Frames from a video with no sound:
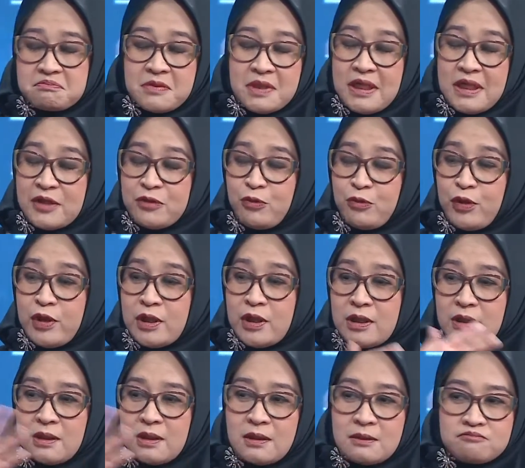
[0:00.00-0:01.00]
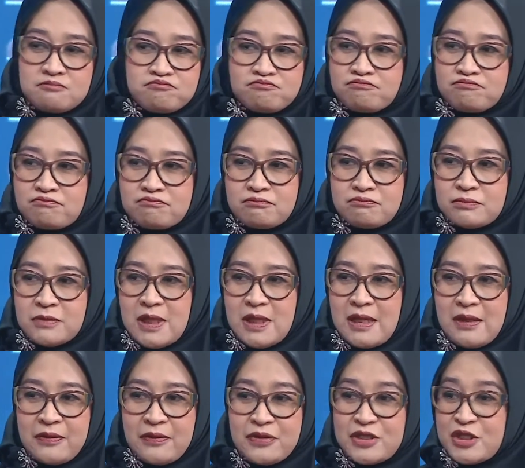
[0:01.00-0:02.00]
it will
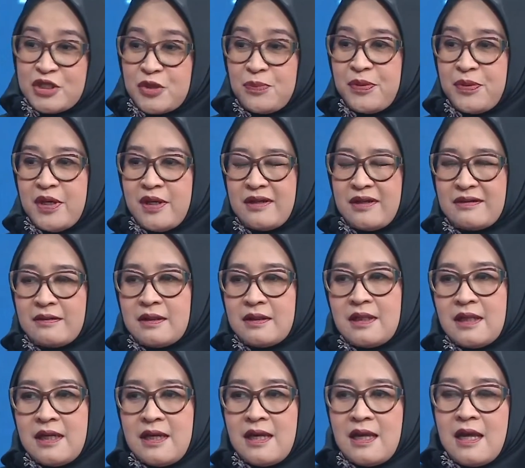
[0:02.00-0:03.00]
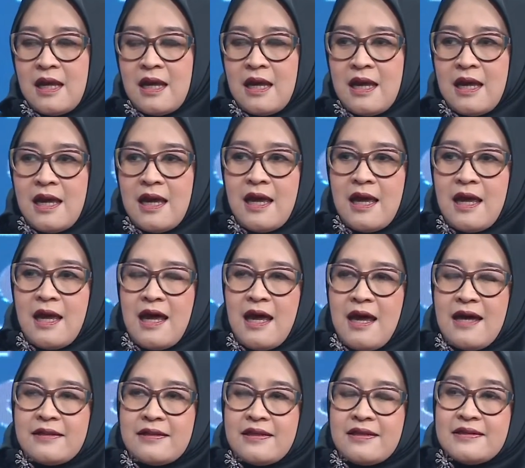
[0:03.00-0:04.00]
disappear. Okay.
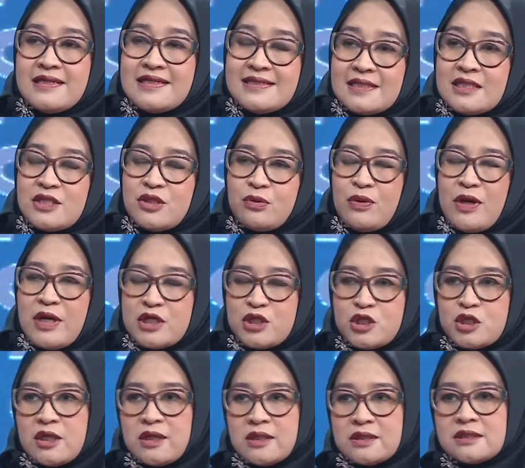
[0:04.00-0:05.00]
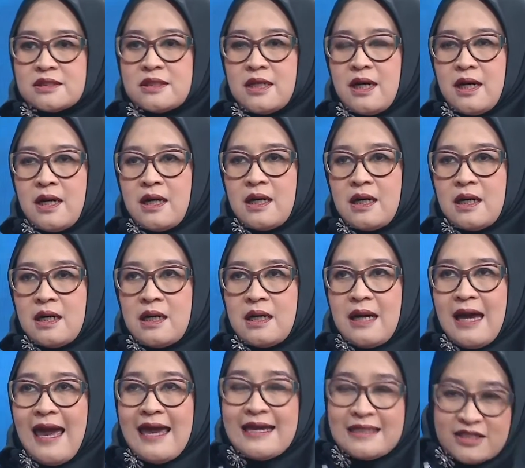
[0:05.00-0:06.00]
And in this situation,
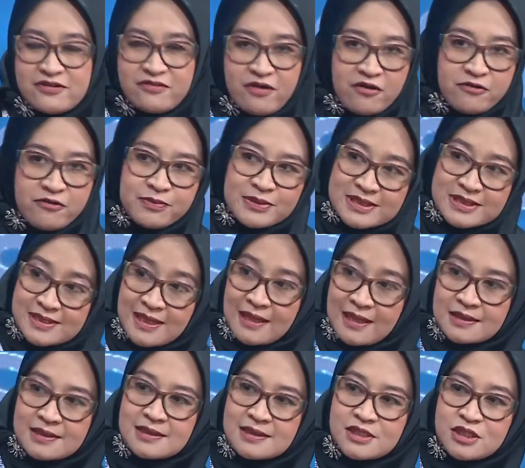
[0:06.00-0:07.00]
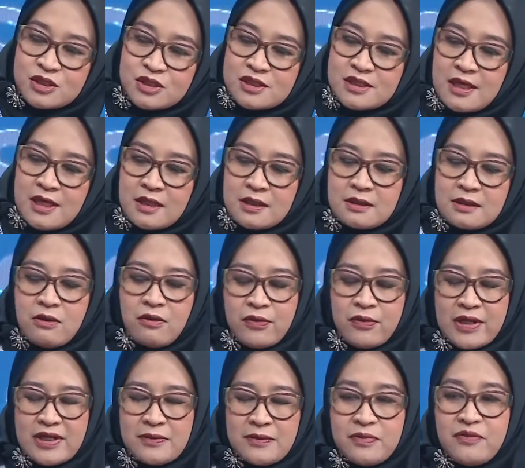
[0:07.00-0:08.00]
85%, as you said
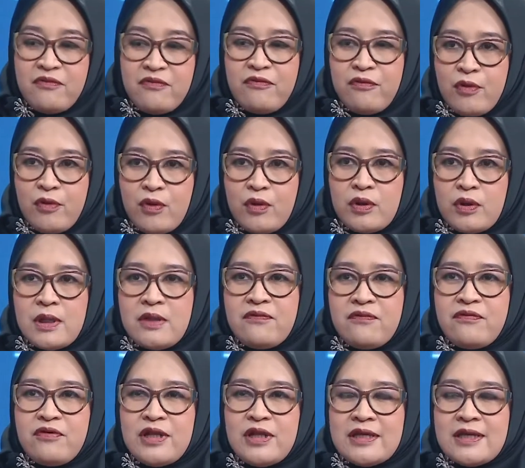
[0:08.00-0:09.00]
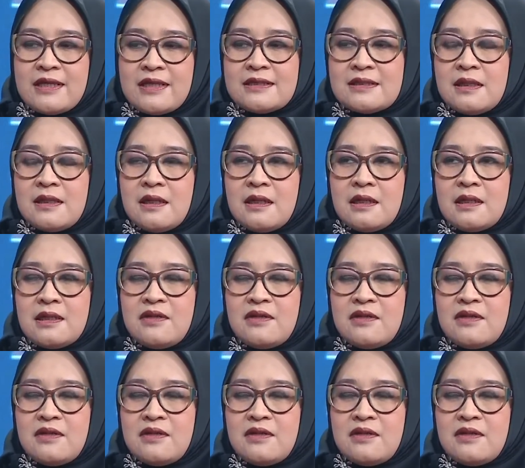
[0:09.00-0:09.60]
already before, the